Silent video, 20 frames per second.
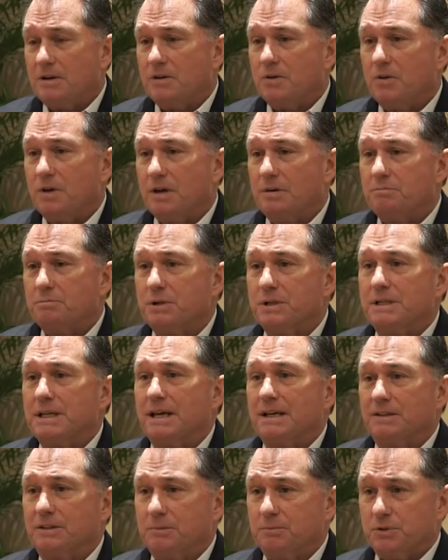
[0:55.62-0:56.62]
to go ahead and
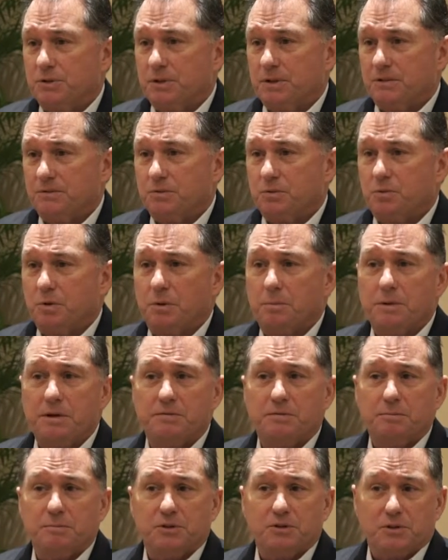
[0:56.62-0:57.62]
protect themselves, whether it
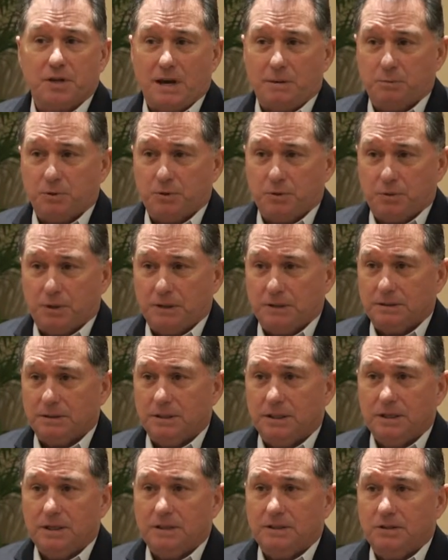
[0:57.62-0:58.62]
be from a cyber threat,
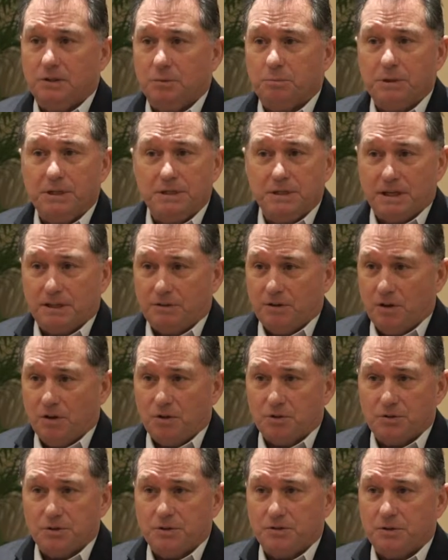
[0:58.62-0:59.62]
there'll be
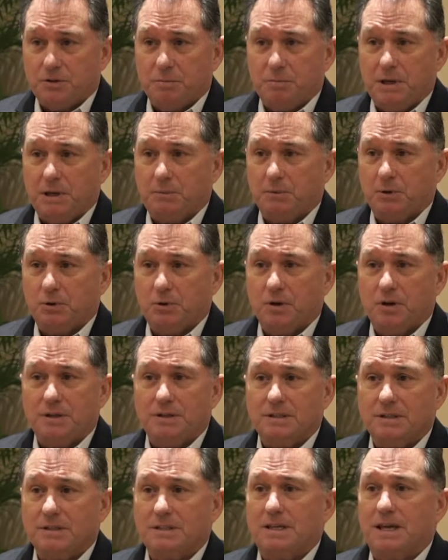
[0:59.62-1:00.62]
technologies to be able to go ahead
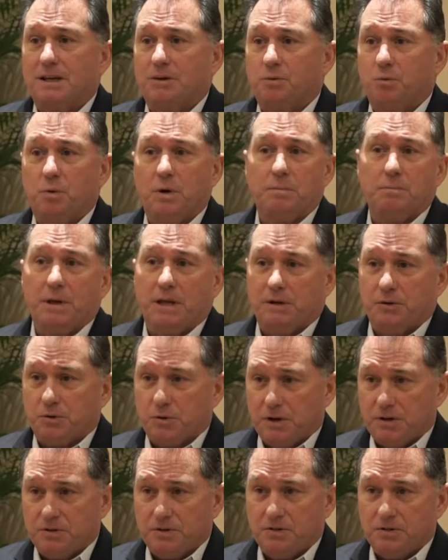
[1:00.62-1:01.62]
and detect what
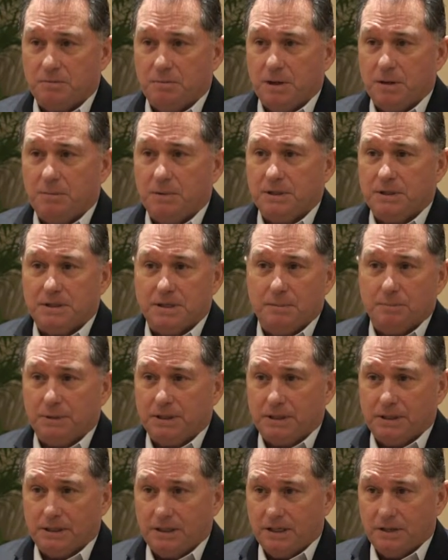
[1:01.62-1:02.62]
penetrations may be
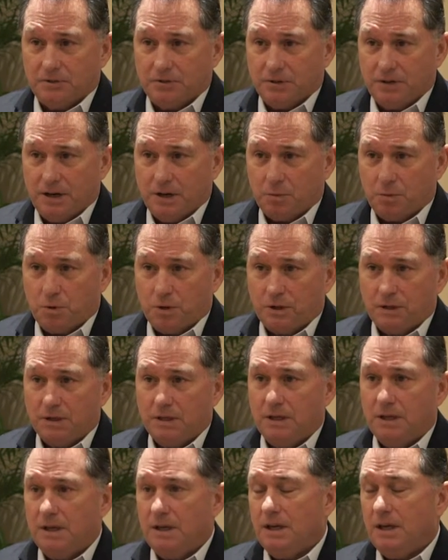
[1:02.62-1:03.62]
attempting against a network.
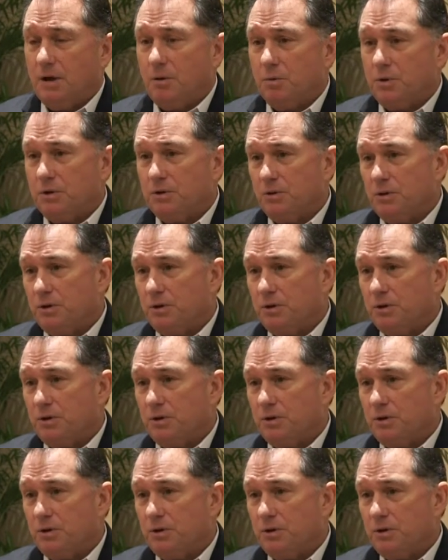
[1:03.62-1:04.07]
And when you're